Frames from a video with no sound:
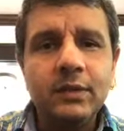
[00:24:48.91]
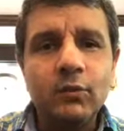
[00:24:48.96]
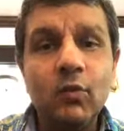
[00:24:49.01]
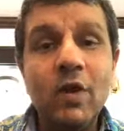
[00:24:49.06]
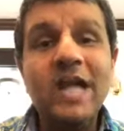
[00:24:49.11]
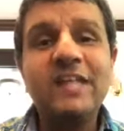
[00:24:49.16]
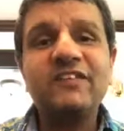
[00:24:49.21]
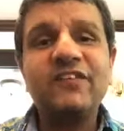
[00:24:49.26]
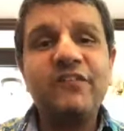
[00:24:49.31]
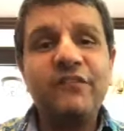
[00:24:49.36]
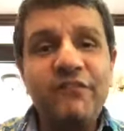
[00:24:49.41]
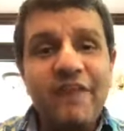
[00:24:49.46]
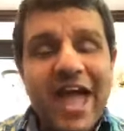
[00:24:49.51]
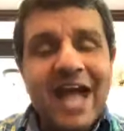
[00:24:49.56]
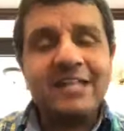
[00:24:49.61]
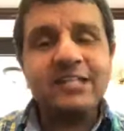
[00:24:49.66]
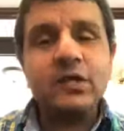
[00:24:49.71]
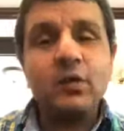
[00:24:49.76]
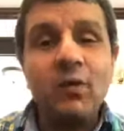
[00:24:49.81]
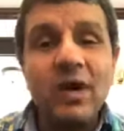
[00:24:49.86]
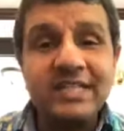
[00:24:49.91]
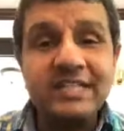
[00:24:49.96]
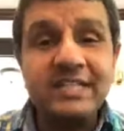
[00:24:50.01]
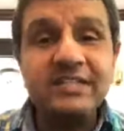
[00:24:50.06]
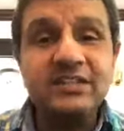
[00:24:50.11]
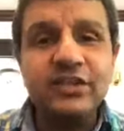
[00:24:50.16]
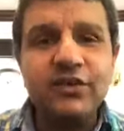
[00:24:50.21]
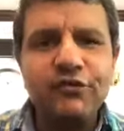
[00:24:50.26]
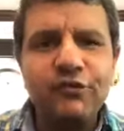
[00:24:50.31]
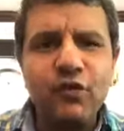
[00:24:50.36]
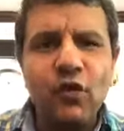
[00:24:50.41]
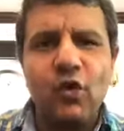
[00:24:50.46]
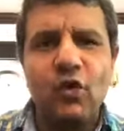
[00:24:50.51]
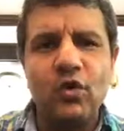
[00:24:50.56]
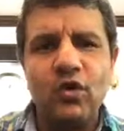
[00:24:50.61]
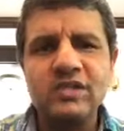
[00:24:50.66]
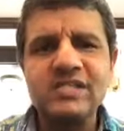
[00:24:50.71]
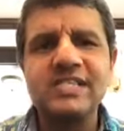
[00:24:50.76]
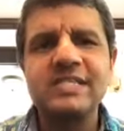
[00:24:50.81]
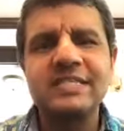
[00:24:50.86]
What factor, what is the
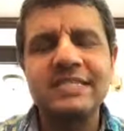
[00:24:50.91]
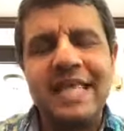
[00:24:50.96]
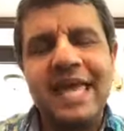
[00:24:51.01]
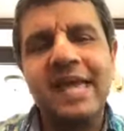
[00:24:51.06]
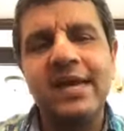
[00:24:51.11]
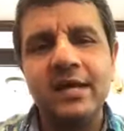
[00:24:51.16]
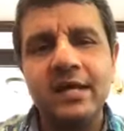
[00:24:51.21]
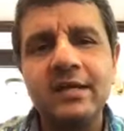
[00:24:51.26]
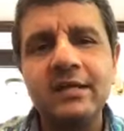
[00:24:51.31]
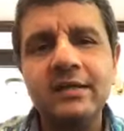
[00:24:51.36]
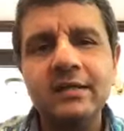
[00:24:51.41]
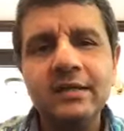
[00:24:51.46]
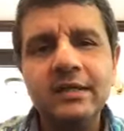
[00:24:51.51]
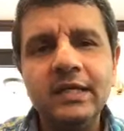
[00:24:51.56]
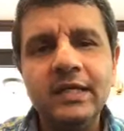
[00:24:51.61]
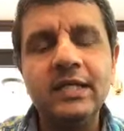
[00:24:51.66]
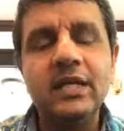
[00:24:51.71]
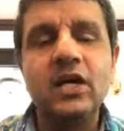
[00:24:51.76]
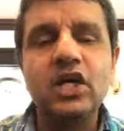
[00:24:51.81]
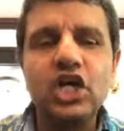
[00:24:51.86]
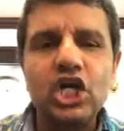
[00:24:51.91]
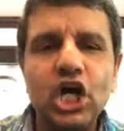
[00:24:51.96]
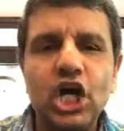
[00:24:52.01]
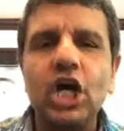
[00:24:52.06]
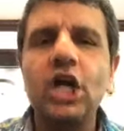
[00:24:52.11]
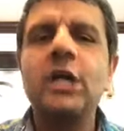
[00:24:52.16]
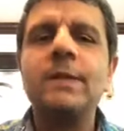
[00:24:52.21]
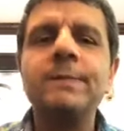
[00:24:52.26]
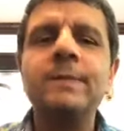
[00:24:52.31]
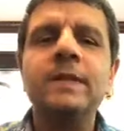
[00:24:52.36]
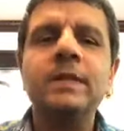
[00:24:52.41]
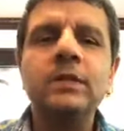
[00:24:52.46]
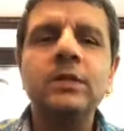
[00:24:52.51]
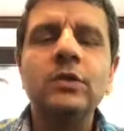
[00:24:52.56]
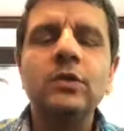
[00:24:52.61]
force there in a curve